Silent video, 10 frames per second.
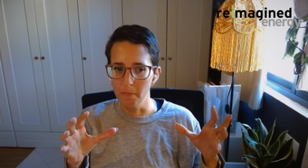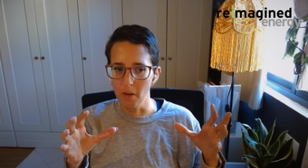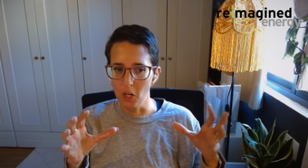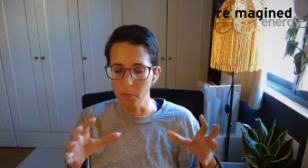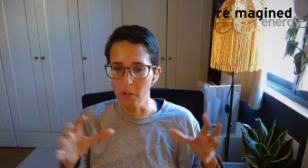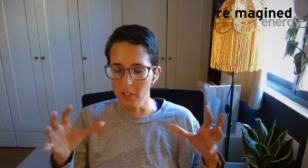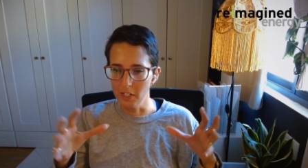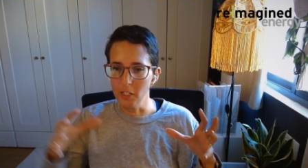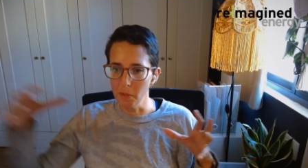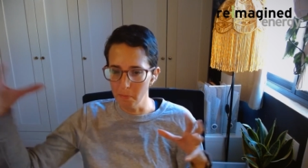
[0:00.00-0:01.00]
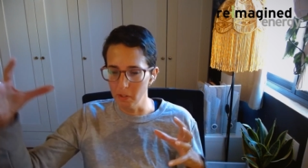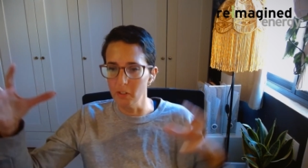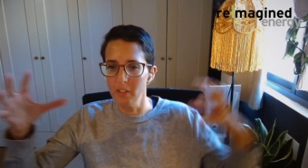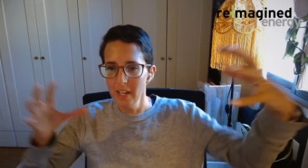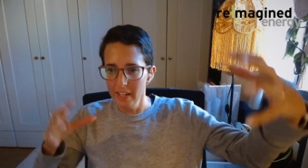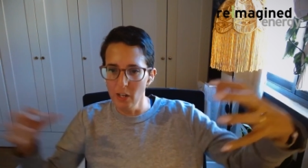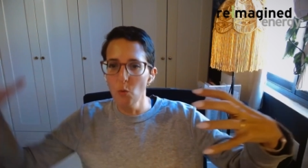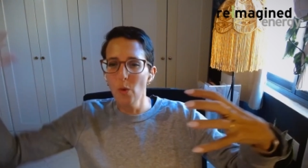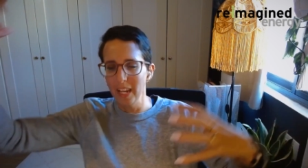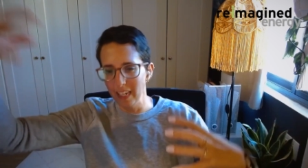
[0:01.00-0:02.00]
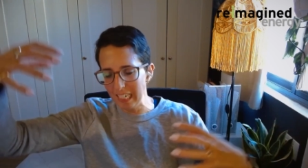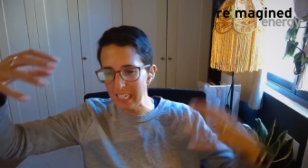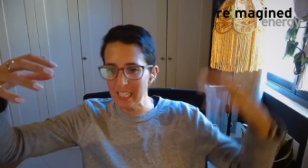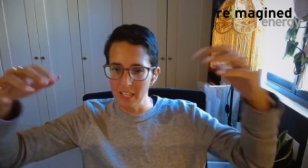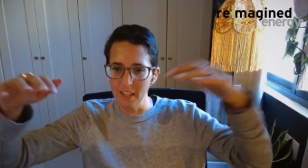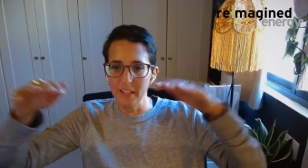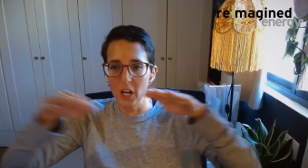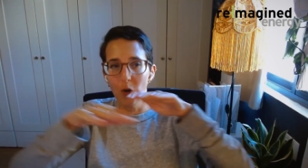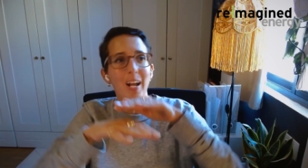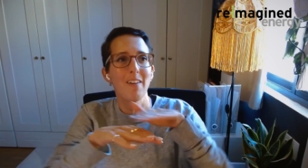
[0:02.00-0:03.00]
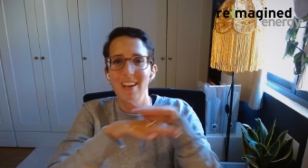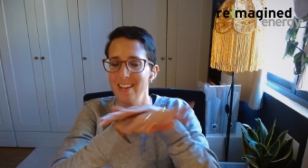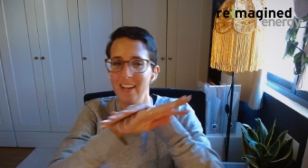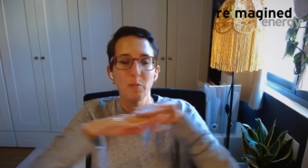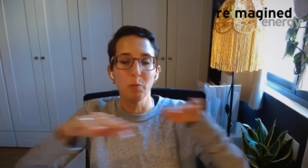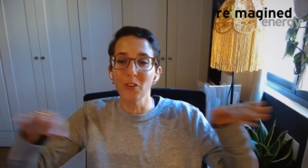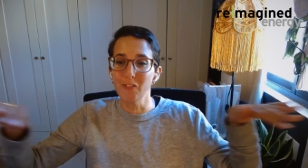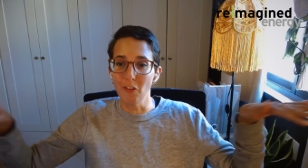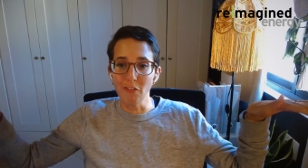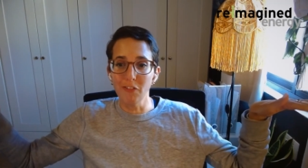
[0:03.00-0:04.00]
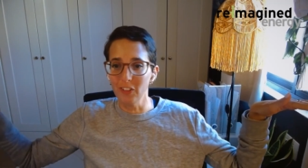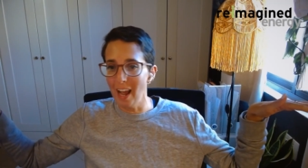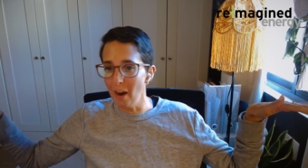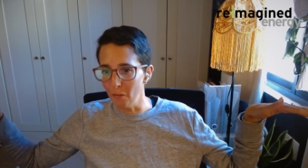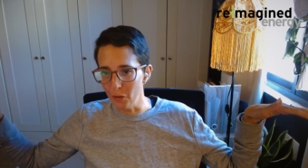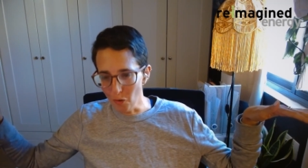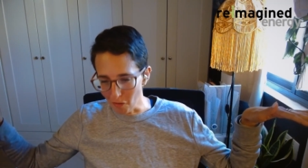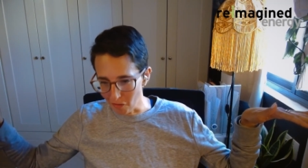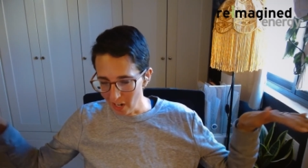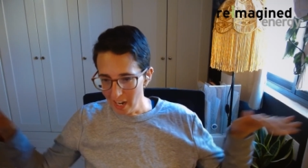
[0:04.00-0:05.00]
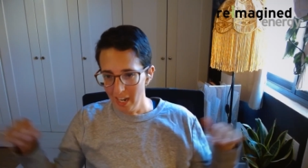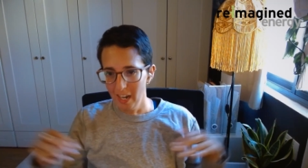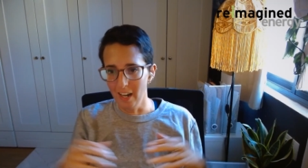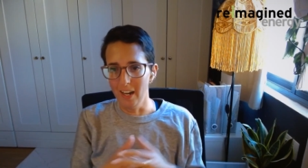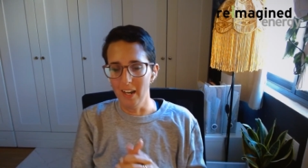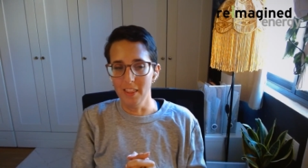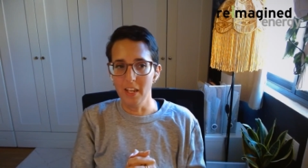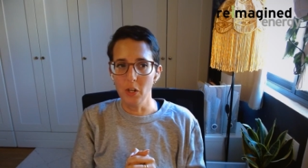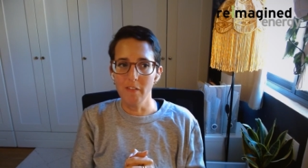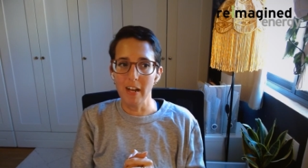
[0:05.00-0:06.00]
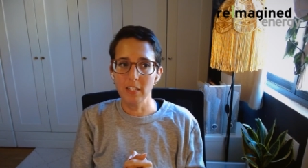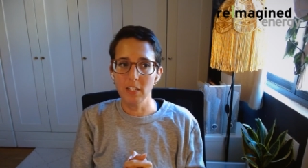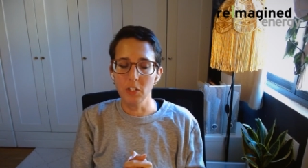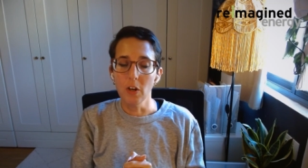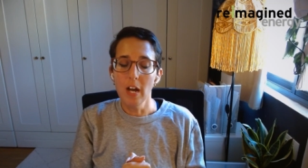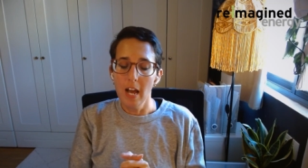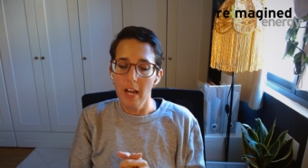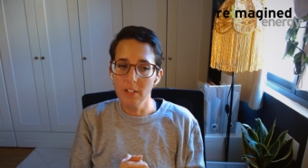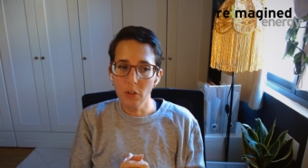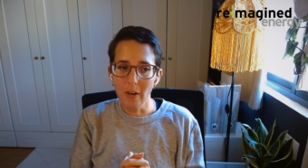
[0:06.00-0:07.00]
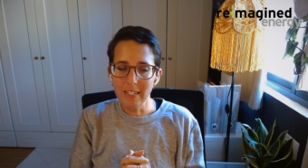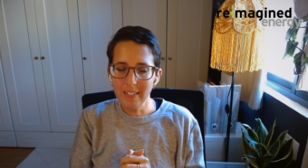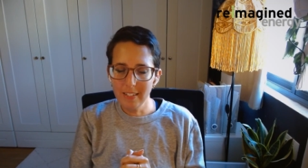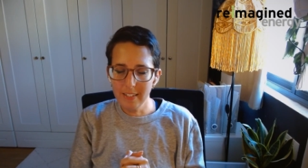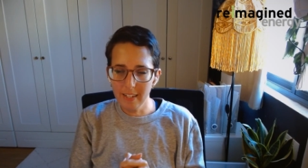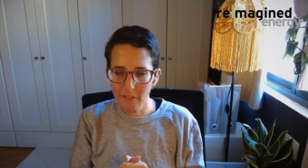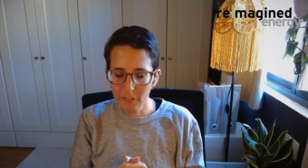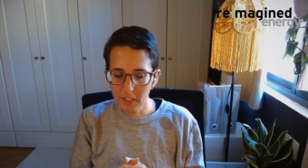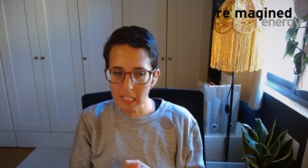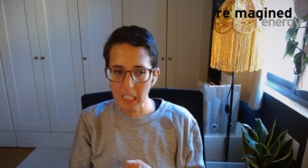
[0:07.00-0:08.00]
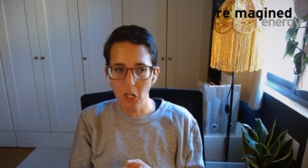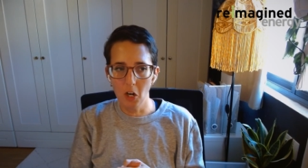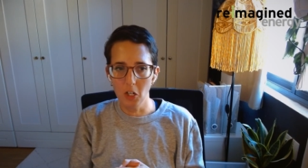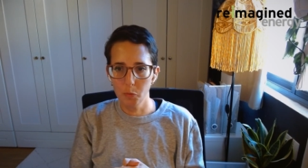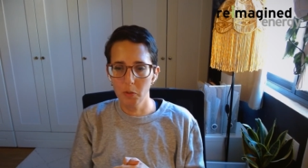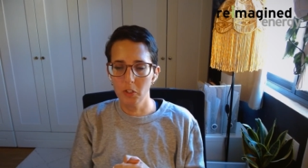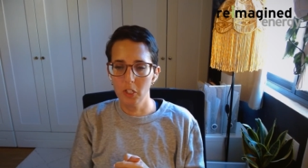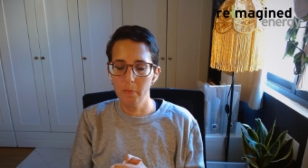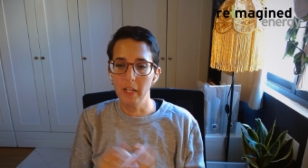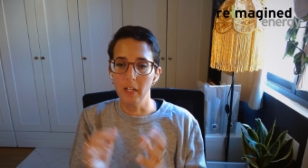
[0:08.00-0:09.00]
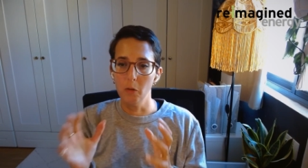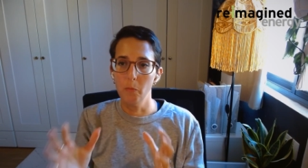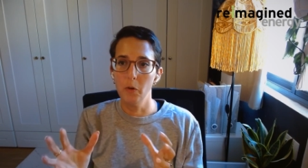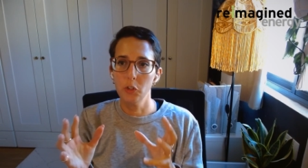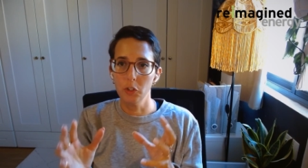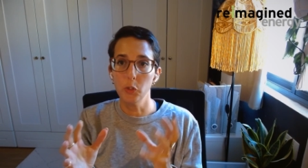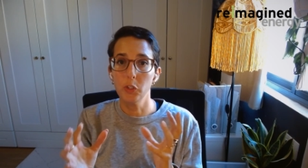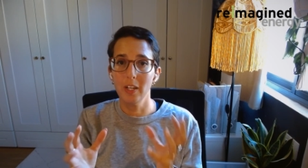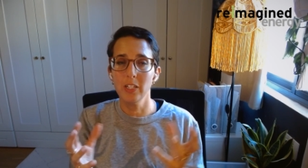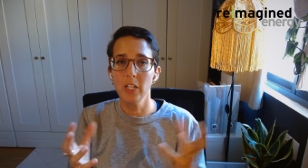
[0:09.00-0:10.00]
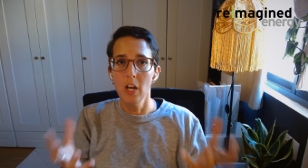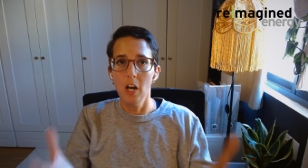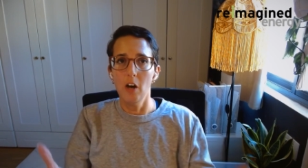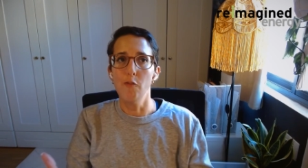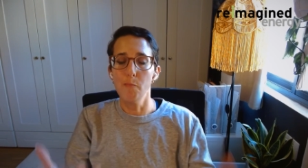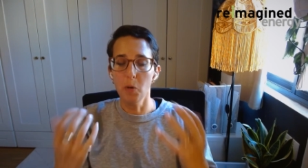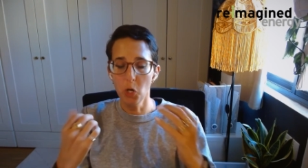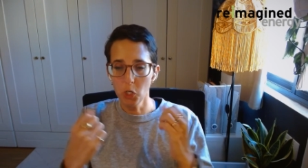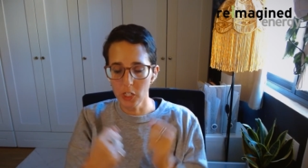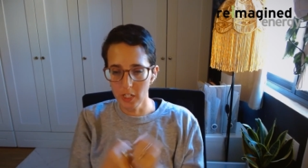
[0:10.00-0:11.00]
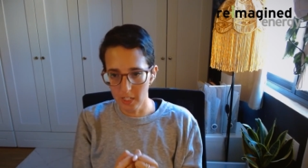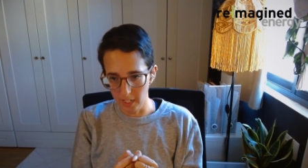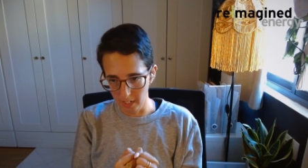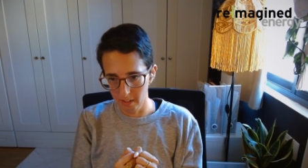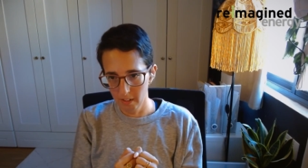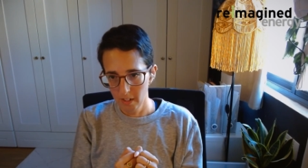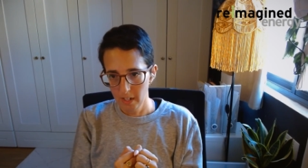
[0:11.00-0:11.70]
Hospitals tend to be built in wings, and then they don't have that nice, beautiful flat roof that you have access to. And so I definitely see hospitals as being a commercial use case of purchasing